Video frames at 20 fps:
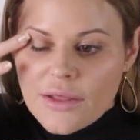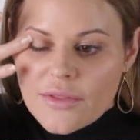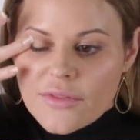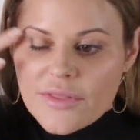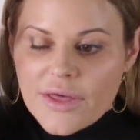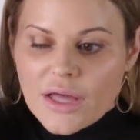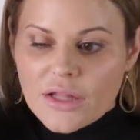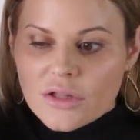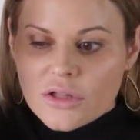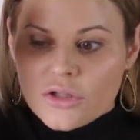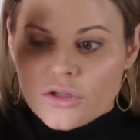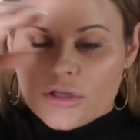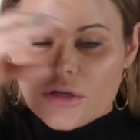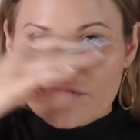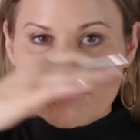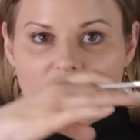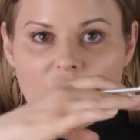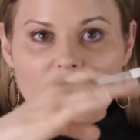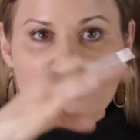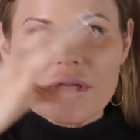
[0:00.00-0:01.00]
that look of
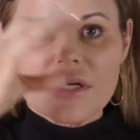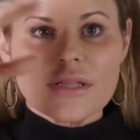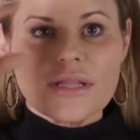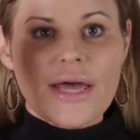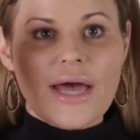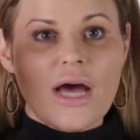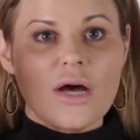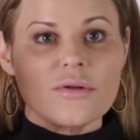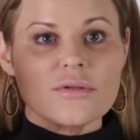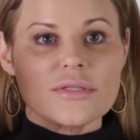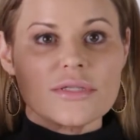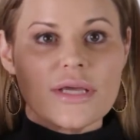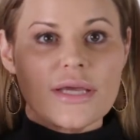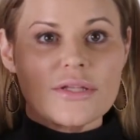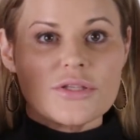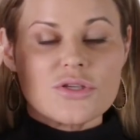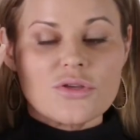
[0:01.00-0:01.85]
coming to the outside.